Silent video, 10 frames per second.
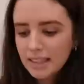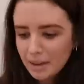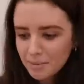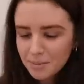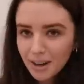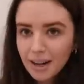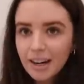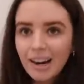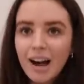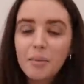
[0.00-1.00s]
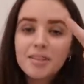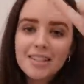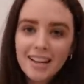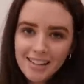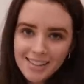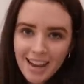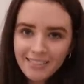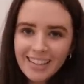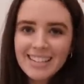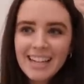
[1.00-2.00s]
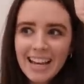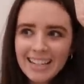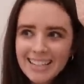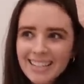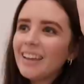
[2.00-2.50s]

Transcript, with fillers: Gabe and are upstairs having a date.